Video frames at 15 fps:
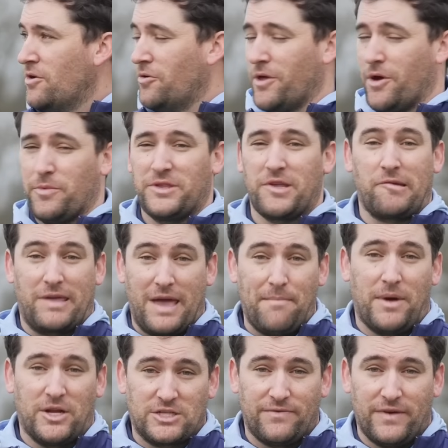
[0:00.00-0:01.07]
although we don't get
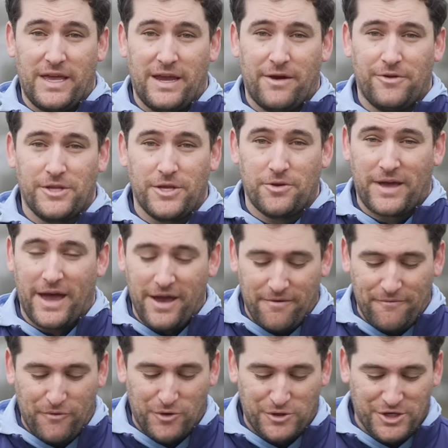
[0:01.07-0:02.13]
much of it here in the UK,
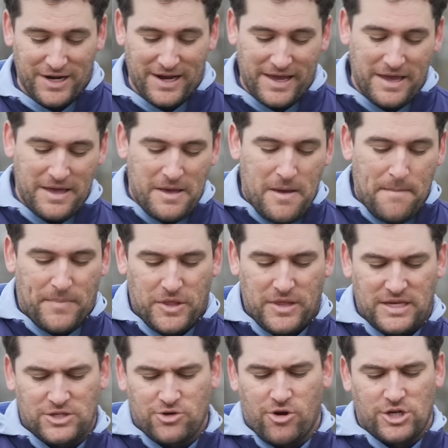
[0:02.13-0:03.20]
unfortunately. But
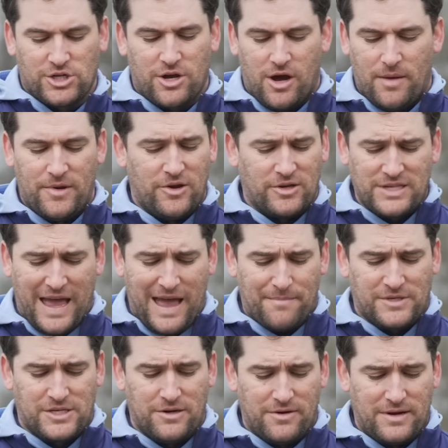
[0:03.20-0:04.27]
this crushed carbon looks
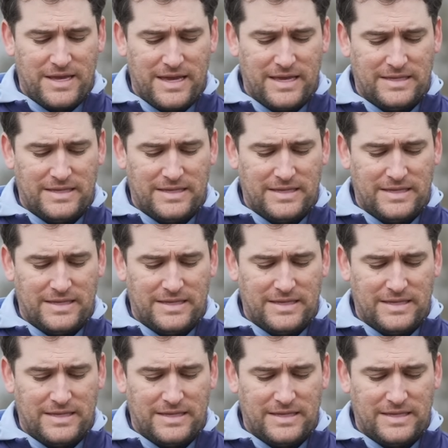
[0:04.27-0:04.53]
absolutely